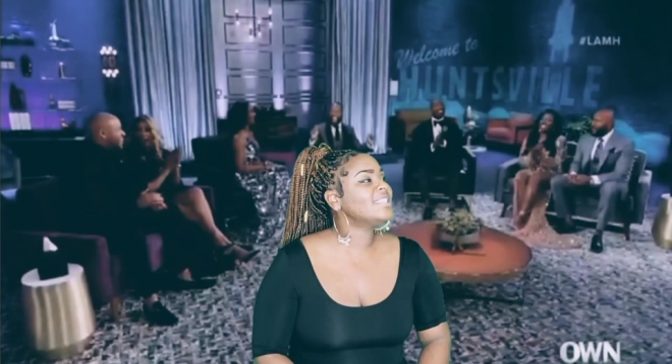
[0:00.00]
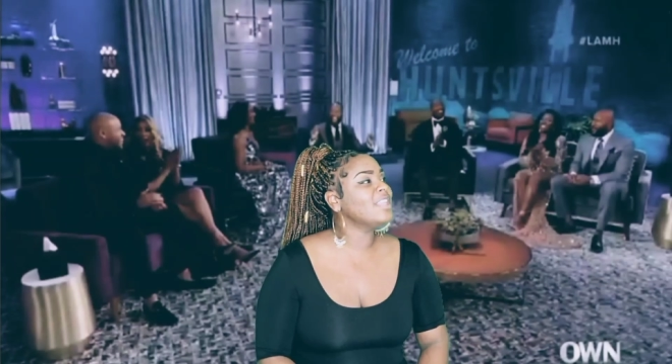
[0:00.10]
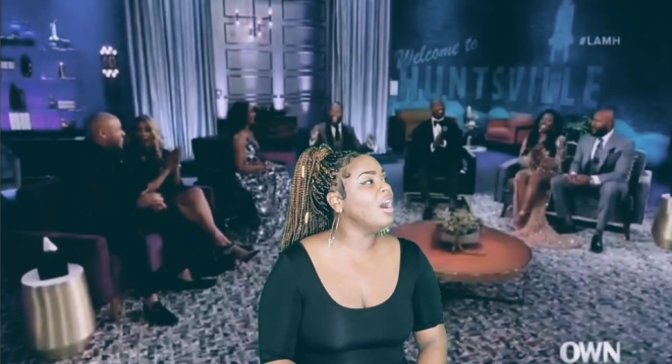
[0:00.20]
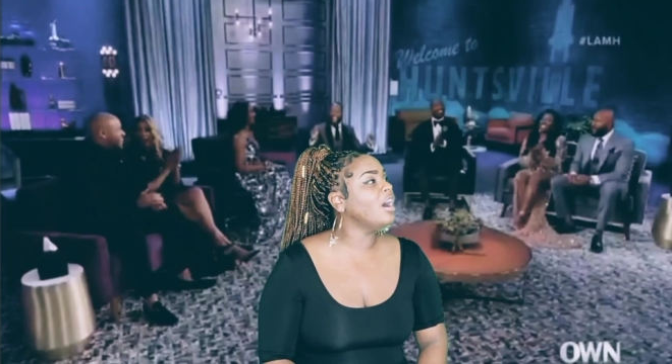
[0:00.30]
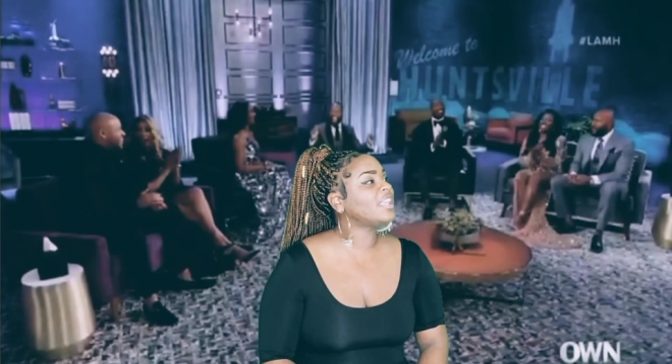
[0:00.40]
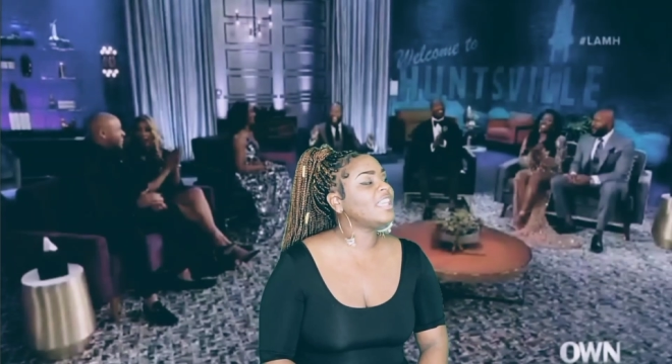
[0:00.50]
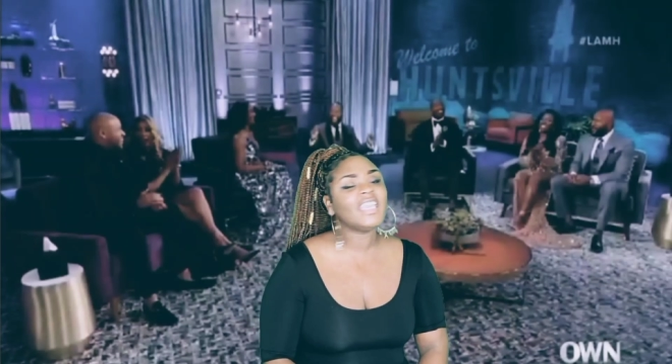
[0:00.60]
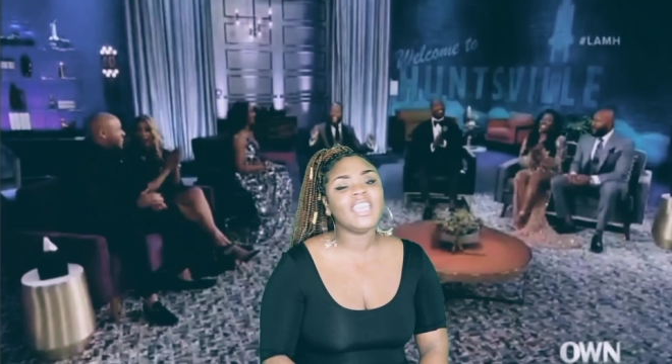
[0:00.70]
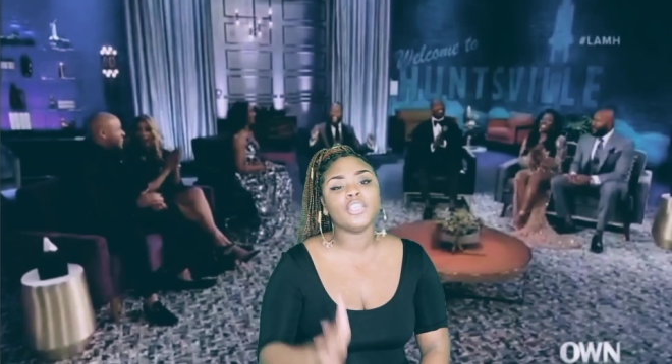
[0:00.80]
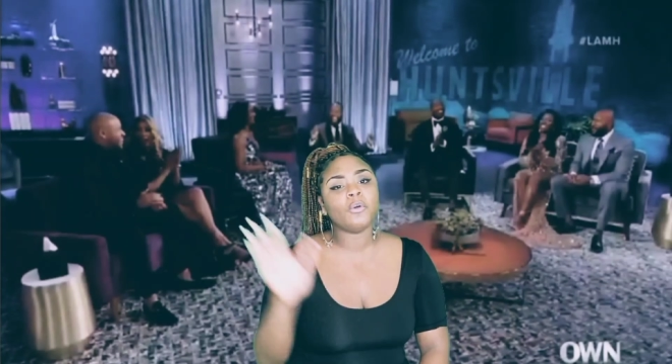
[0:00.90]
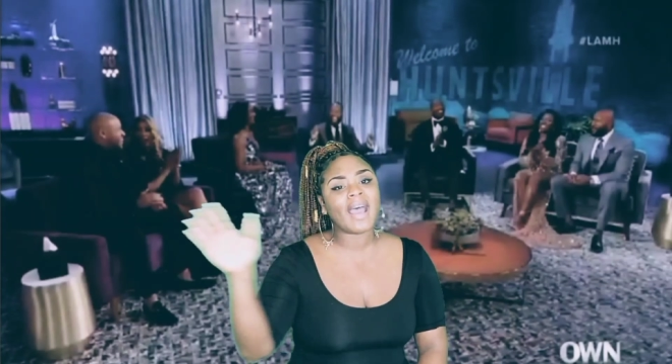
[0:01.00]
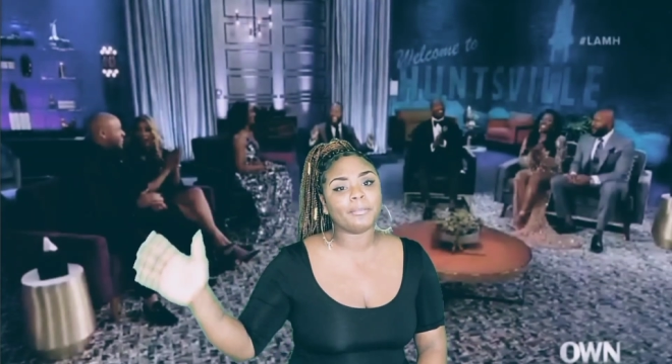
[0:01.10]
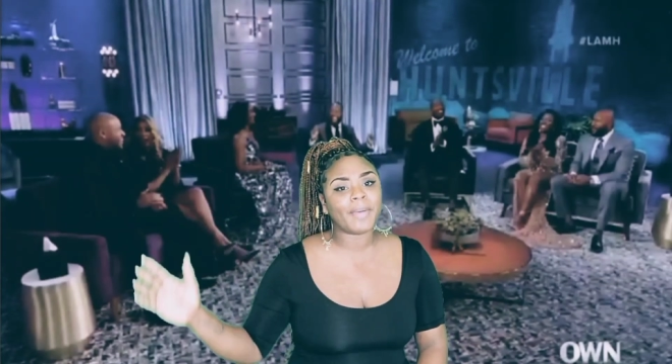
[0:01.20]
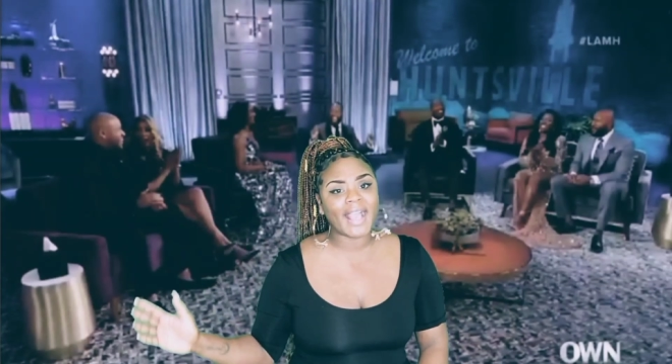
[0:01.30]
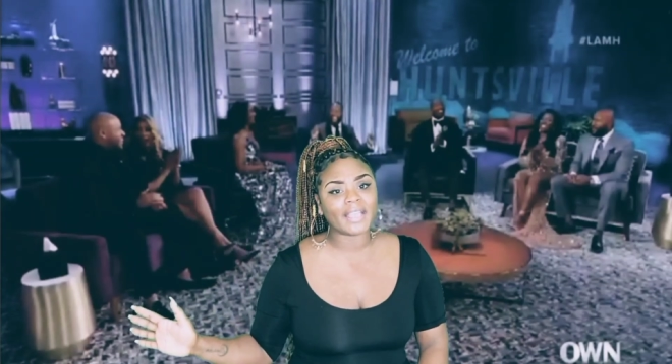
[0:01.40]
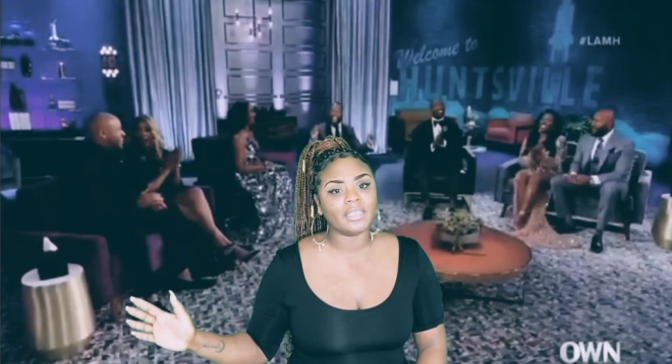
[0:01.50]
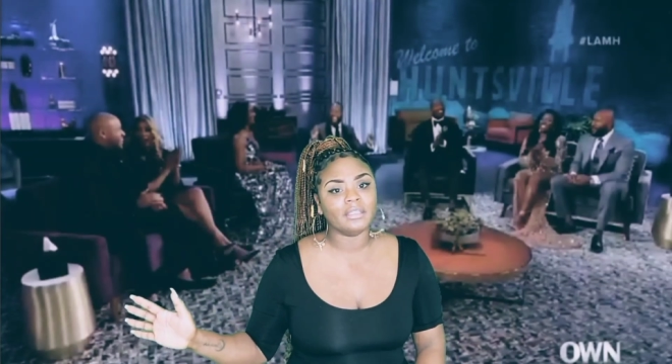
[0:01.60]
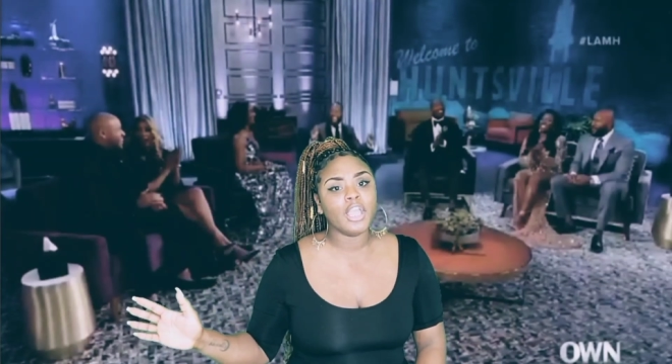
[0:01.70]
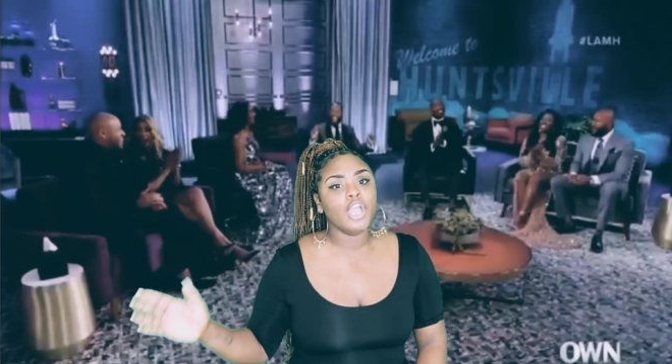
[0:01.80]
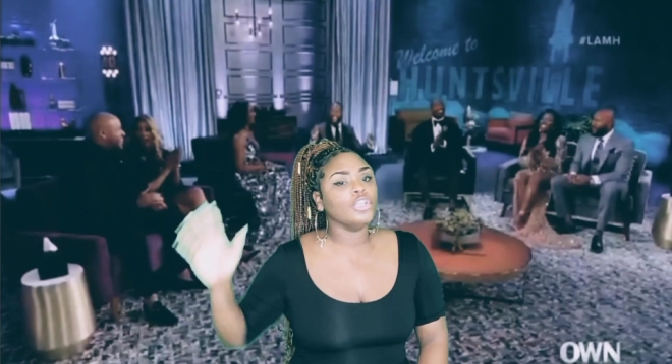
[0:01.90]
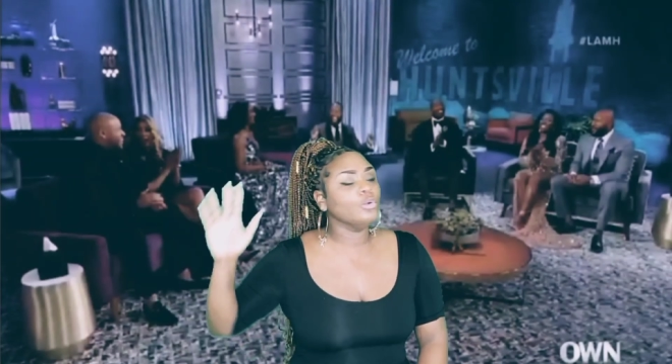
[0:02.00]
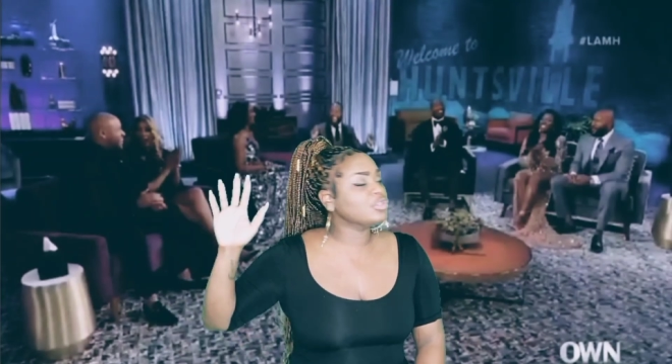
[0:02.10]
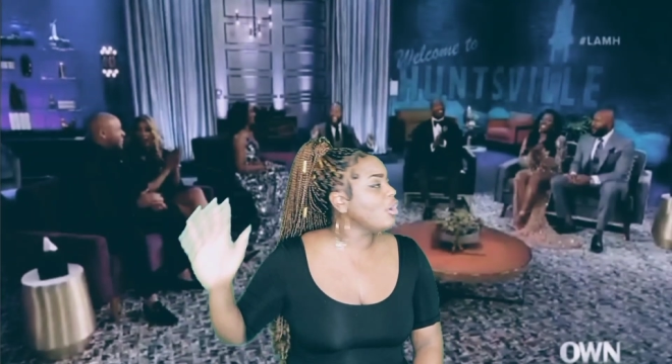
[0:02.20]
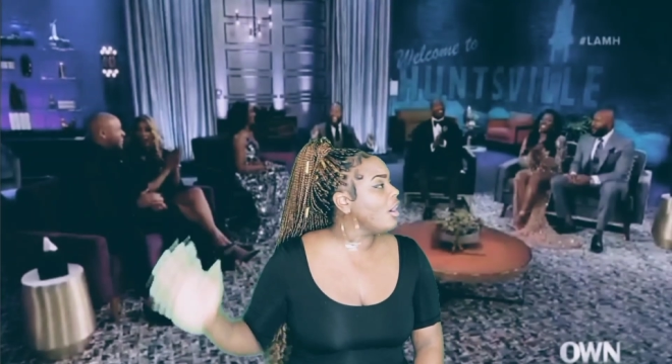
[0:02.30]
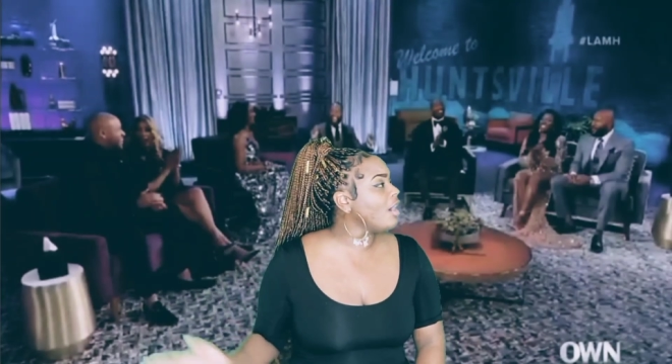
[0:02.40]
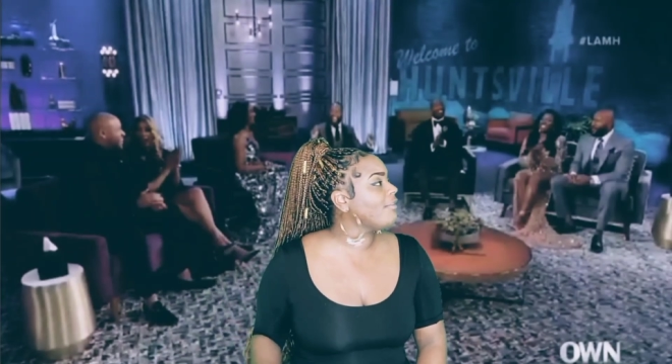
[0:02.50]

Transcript: Uh, Kiki, you out of pocket. You was going